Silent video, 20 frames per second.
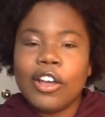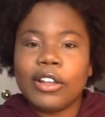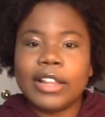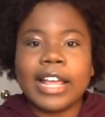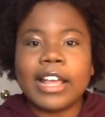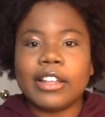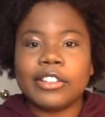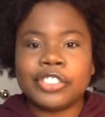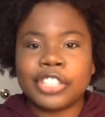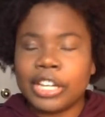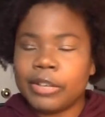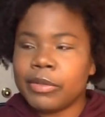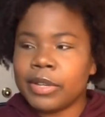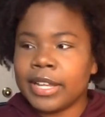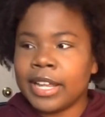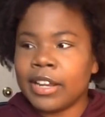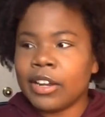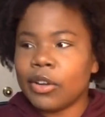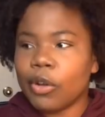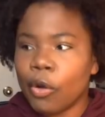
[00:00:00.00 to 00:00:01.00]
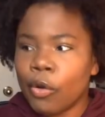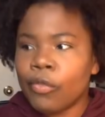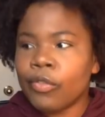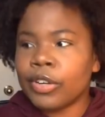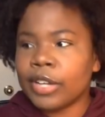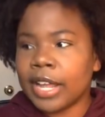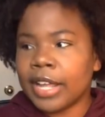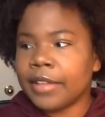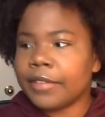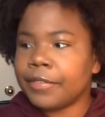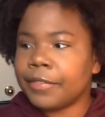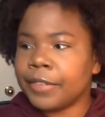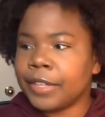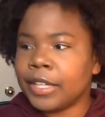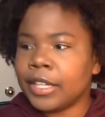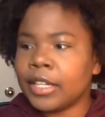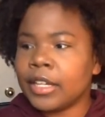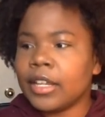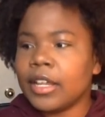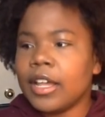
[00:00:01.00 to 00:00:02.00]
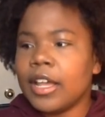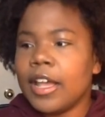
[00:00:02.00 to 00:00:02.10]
Like, Jay would get an overnight feed,